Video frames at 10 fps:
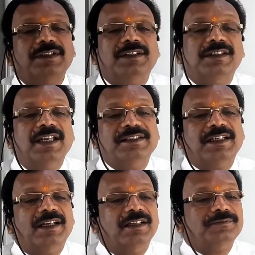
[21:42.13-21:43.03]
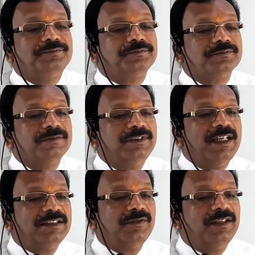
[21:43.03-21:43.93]
with N channel.
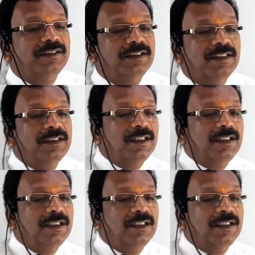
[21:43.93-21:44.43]
Next one,